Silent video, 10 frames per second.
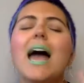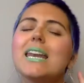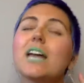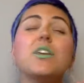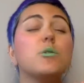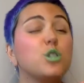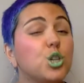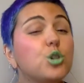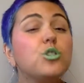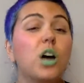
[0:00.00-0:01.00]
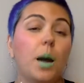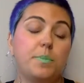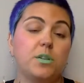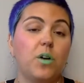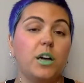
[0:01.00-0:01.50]
Now there are two
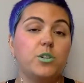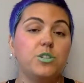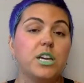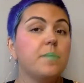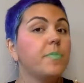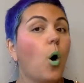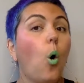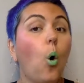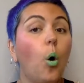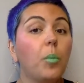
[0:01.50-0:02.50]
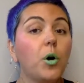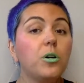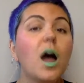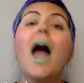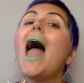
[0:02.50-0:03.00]
types of IUD, hormone
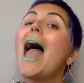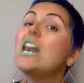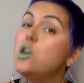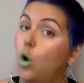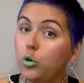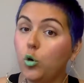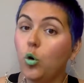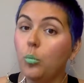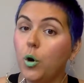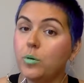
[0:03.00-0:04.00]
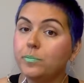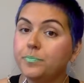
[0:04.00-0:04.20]
and non-hormone.